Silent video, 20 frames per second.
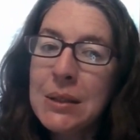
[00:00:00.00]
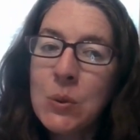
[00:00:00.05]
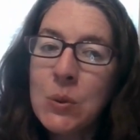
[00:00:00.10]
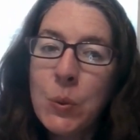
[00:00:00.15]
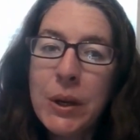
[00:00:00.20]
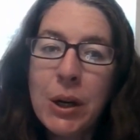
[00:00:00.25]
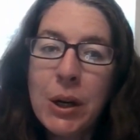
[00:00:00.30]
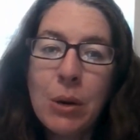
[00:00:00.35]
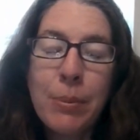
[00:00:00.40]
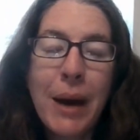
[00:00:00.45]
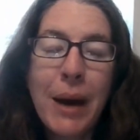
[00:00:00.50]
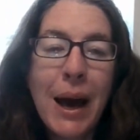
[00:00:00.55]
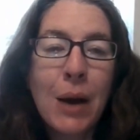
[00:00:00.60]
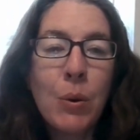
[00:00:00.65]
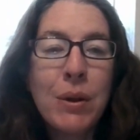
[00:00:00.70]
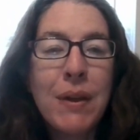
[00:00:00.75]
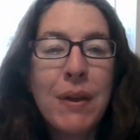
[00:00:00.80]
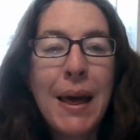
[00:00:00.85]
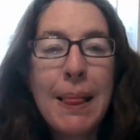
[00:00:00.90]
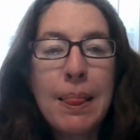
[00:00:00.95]
We are back
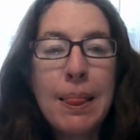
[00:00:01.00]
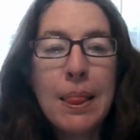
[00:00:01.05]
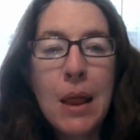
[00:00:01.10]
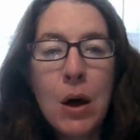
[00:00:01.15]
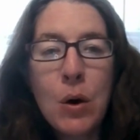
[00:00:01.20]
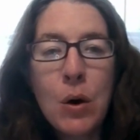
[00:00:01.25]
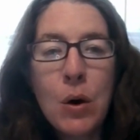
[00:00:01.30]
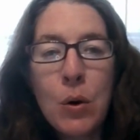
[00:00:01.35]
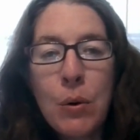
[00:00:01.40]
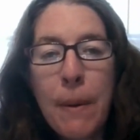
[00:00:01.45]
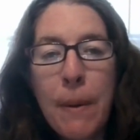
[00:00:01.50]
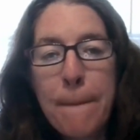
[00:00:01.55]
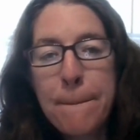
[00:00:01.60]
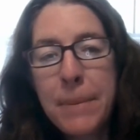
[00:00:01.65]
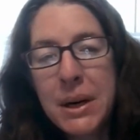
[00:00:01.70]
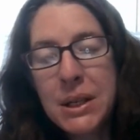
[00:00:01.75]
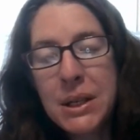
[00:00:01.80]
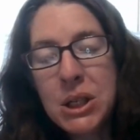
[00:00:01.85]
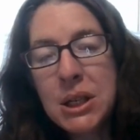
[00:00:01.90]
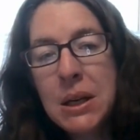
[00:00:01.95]
with a low
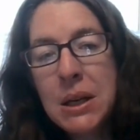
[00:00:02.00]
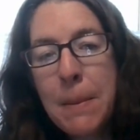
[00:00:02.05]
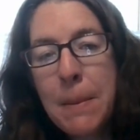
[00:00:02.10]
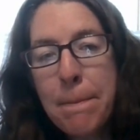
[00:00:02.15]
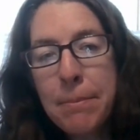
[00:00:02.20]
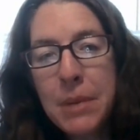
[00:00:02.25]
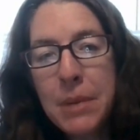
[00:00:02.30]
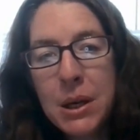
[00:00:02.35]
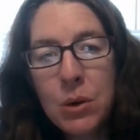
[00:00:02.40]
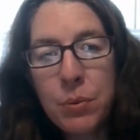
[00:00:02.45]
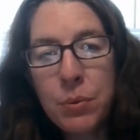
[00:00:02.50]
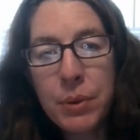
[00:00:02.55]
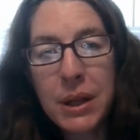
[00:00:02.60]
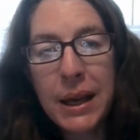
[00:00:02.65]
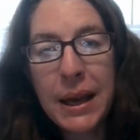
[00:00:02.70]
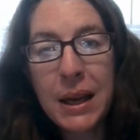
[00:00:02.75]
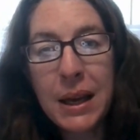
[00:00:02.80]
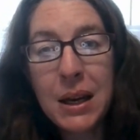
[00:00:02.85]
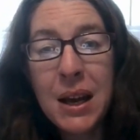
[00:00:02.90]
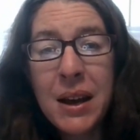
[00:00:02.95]
budget meal
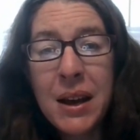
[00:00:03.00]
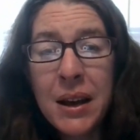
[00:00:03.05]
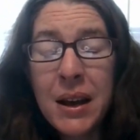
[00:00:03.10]
plan